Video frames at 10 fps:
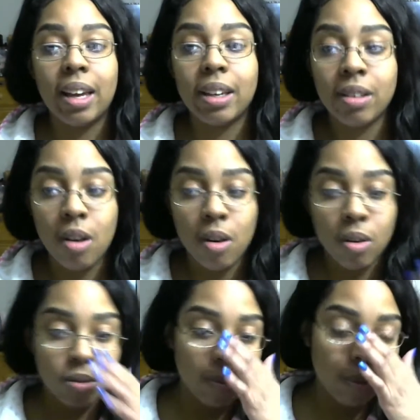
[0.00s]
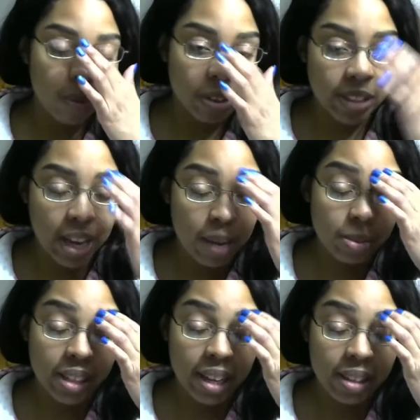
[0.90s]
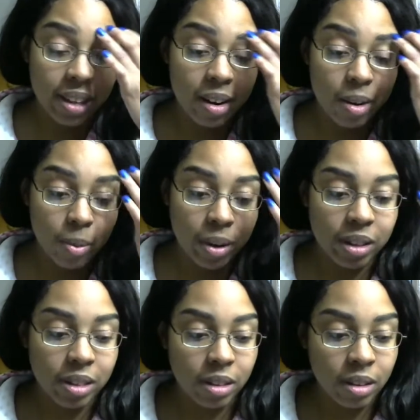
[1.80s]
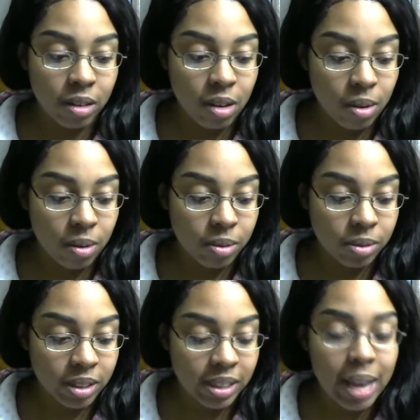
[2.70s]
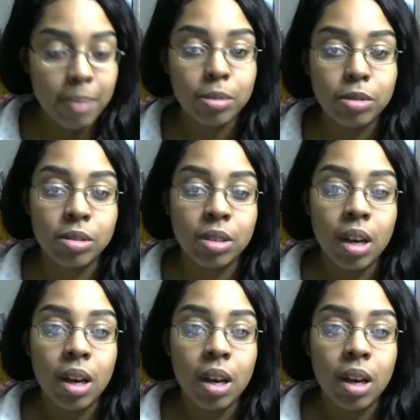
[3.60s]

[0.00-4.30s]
was able to get there with the tables